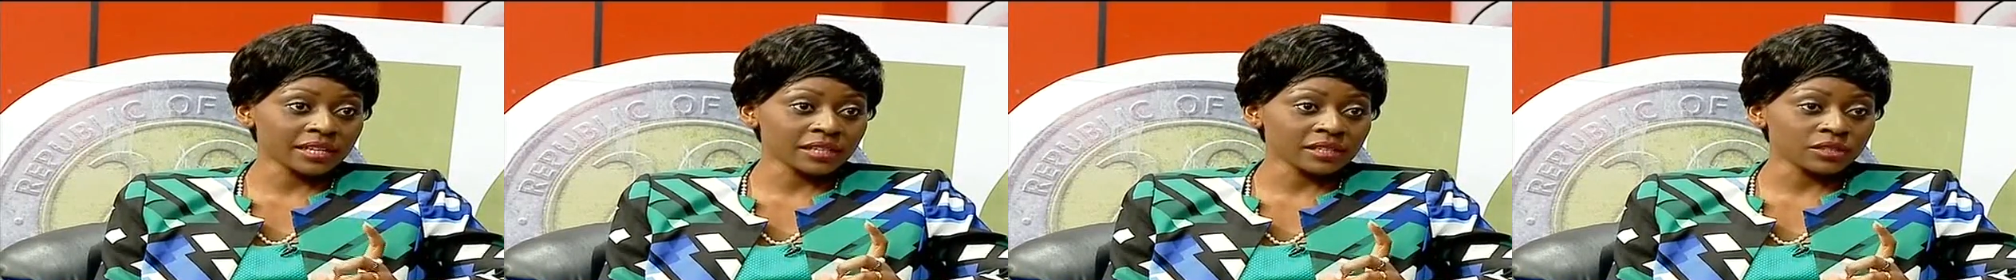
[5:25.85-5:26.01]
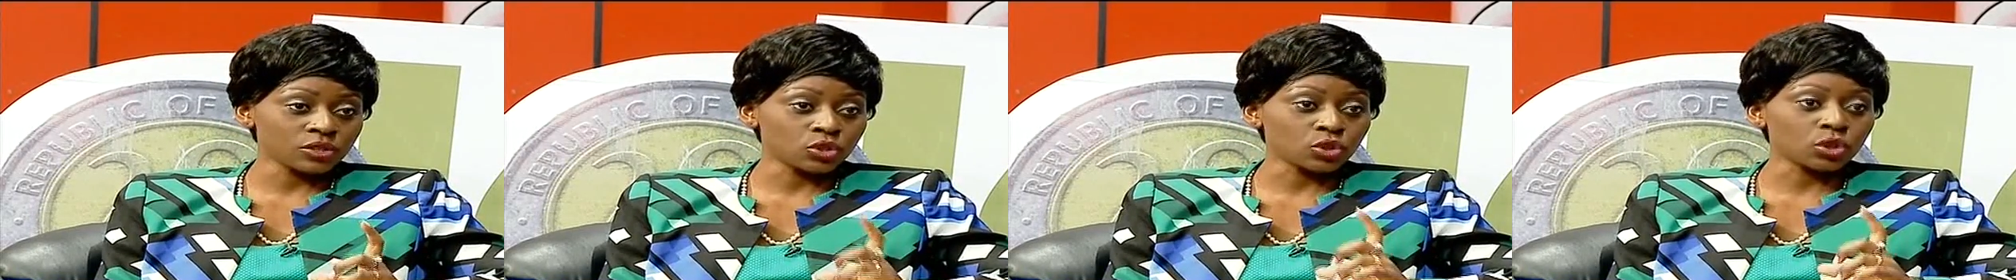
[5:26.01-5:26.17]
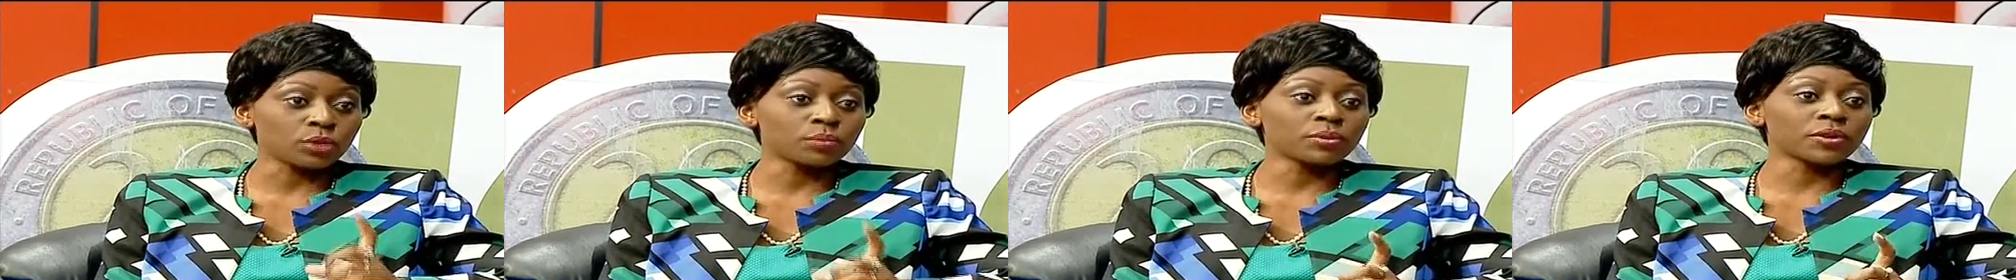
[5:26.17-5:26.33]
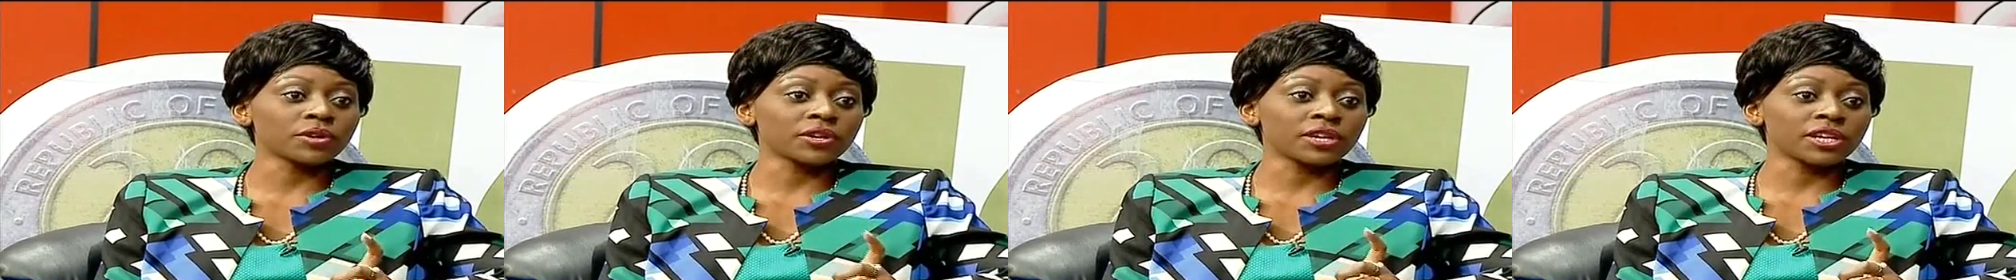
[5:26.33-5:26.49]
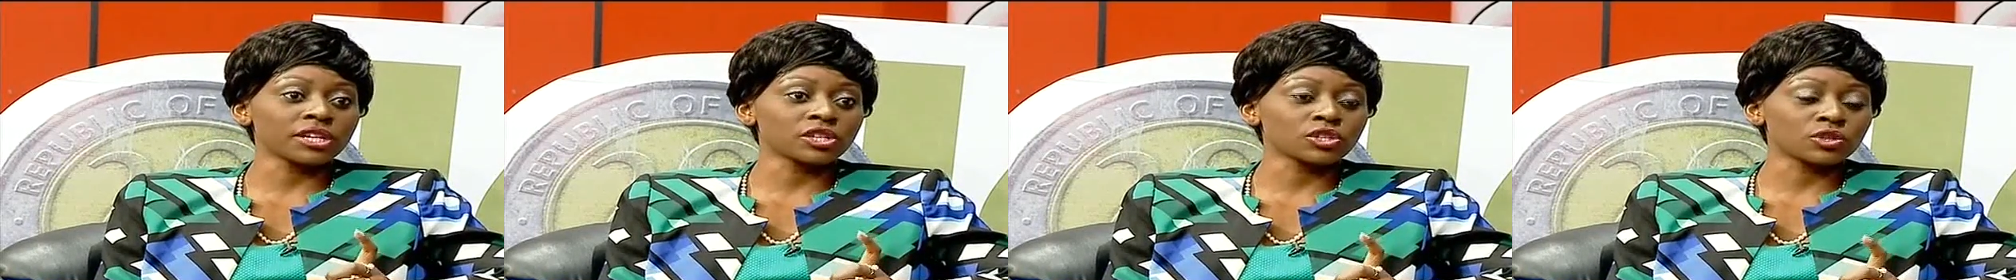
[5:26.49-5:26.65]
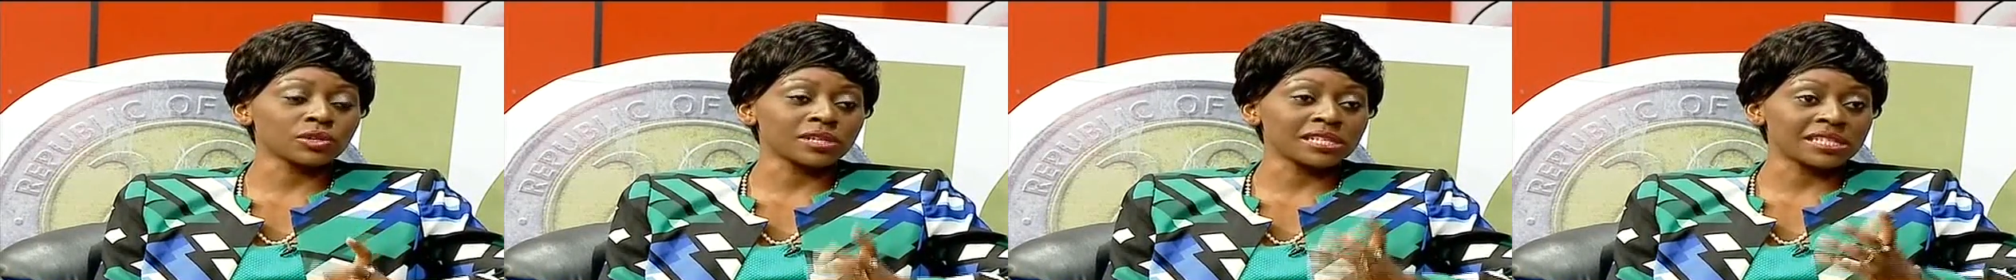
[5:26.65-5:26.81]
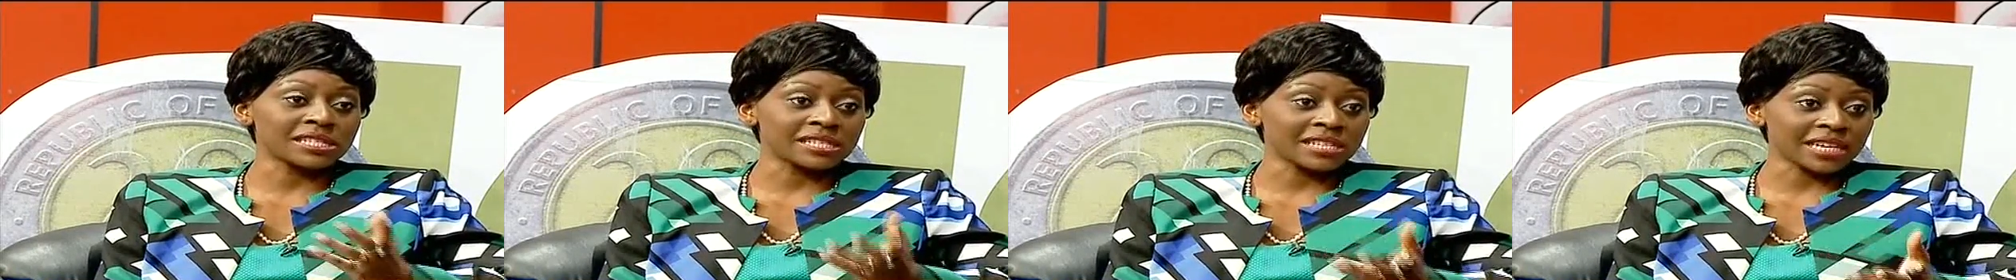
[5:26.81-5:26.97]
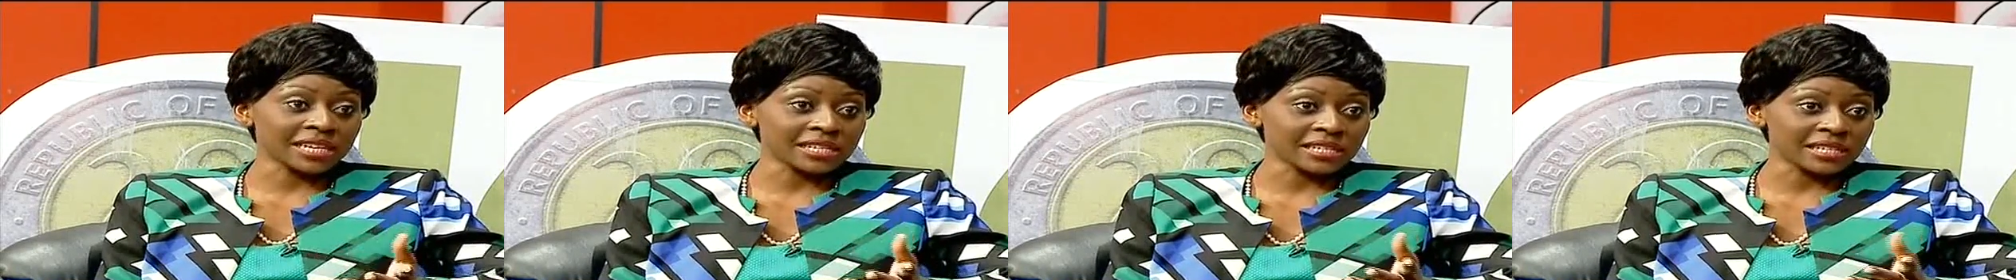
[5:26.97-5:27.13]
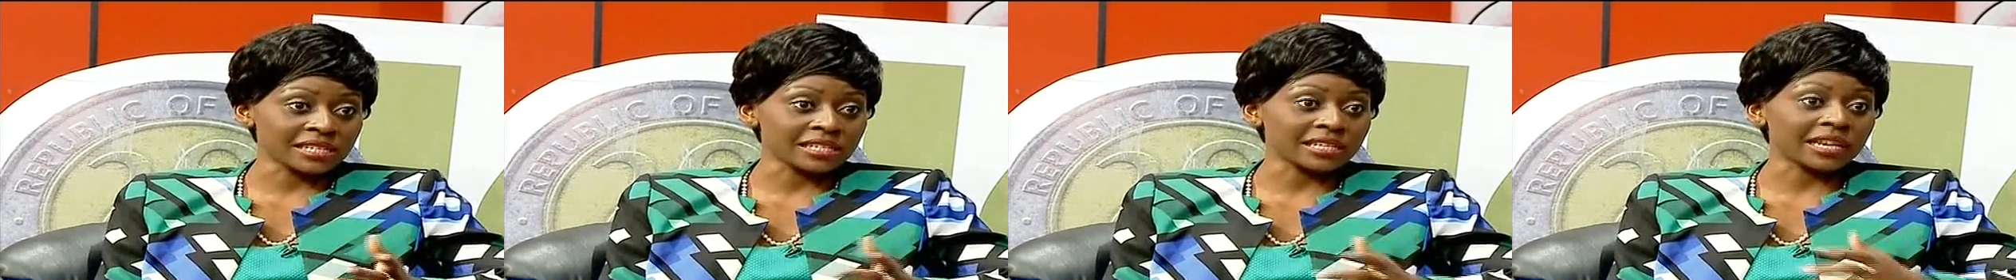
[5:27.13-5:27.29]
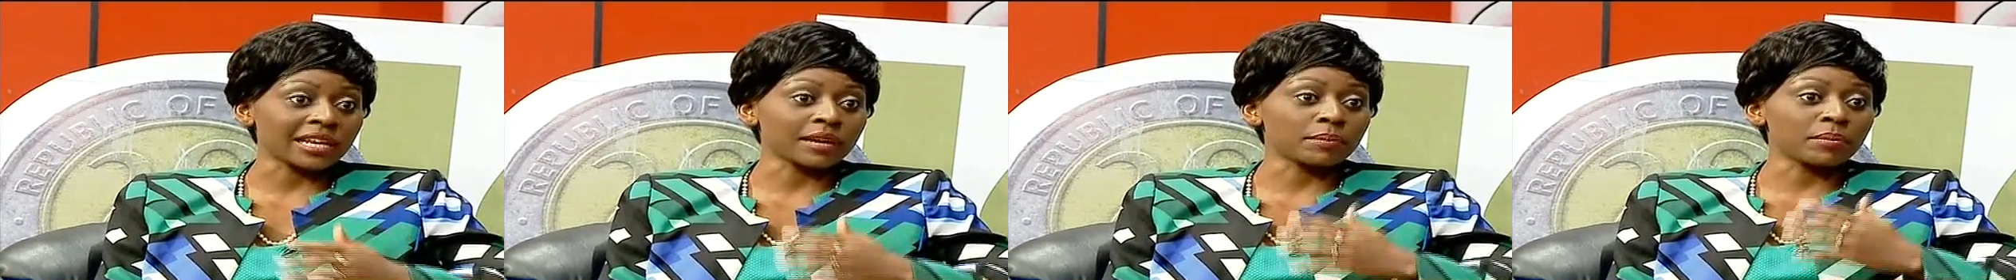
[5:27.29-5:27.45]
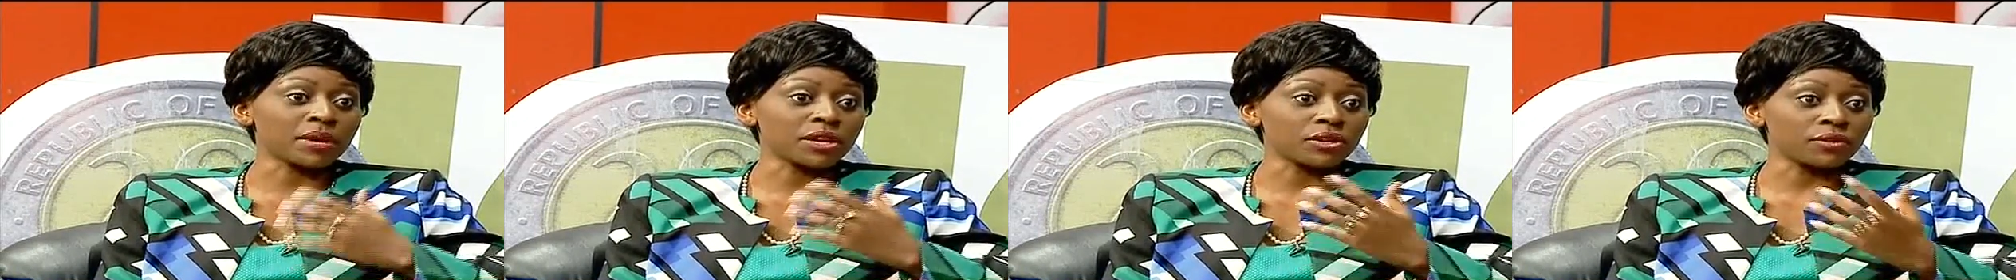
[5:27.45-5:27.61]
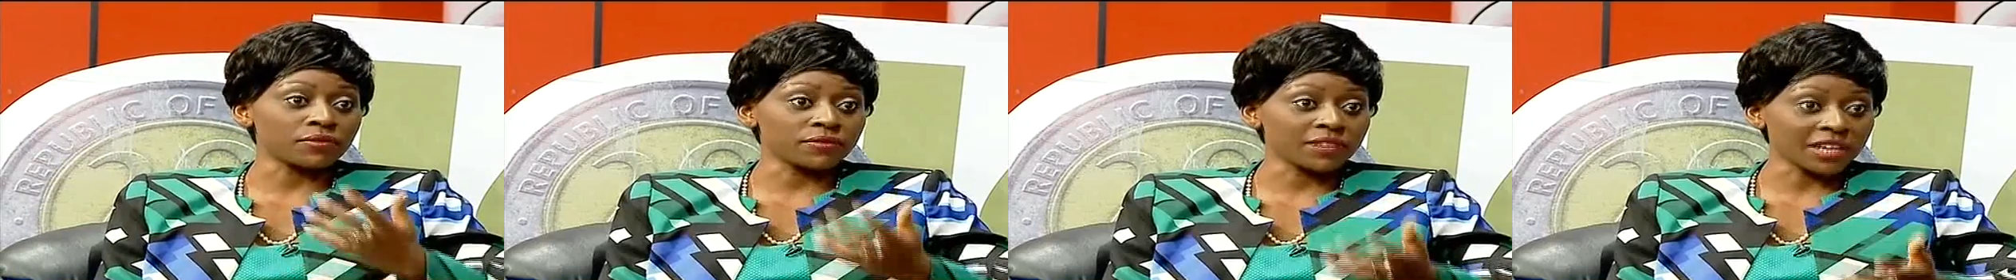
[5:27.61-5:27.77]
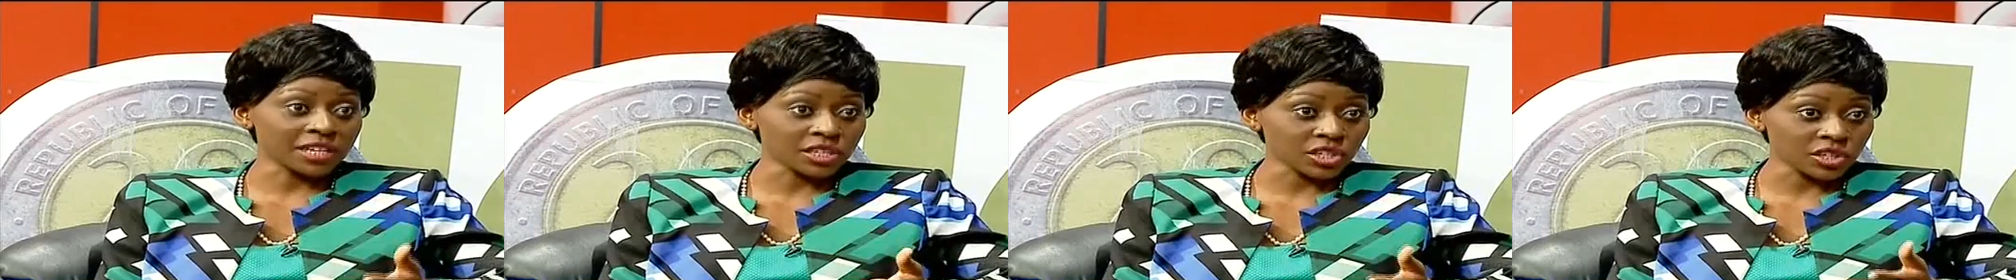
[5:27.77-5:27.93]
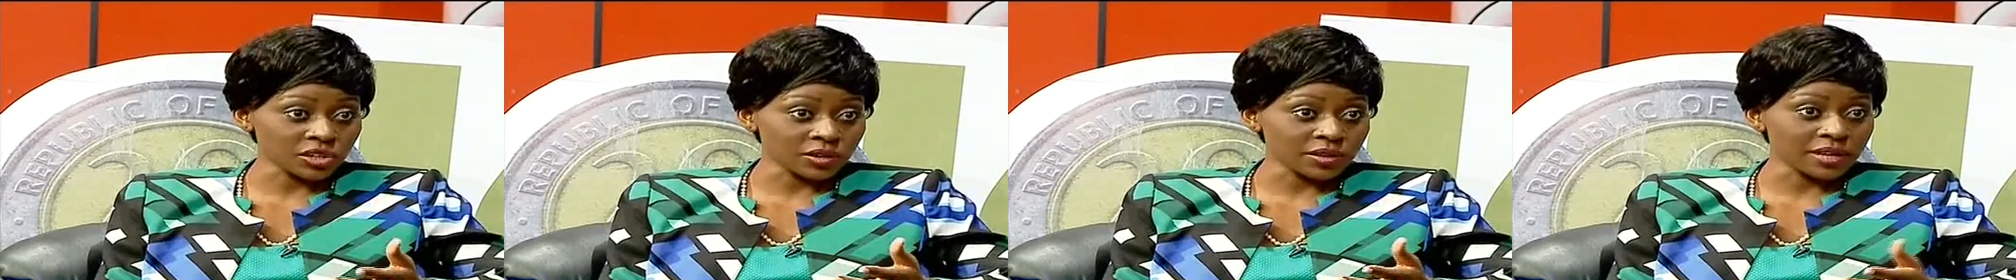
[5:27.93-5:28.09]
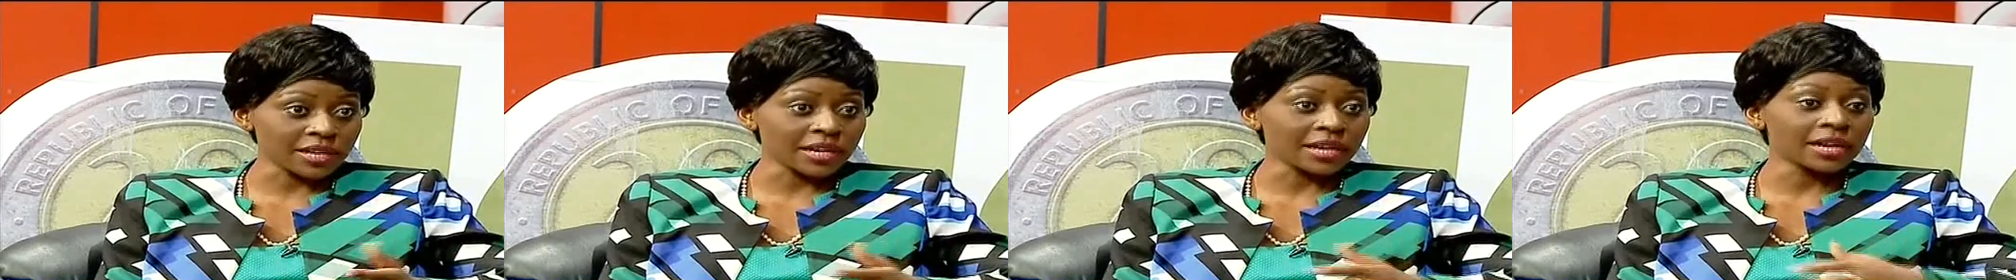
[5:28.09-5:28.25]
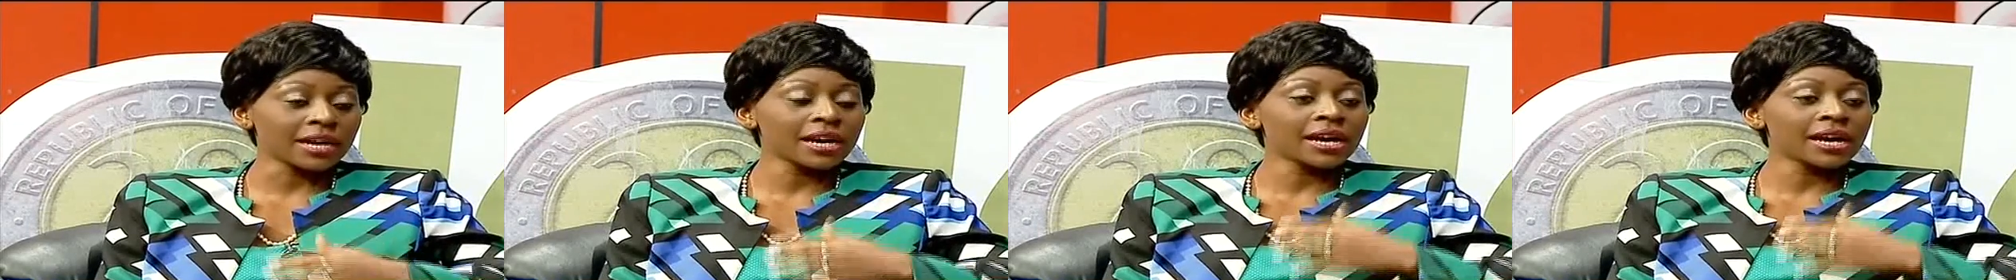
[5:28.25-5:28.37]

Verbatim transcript: job creation in sectors like manufacturing,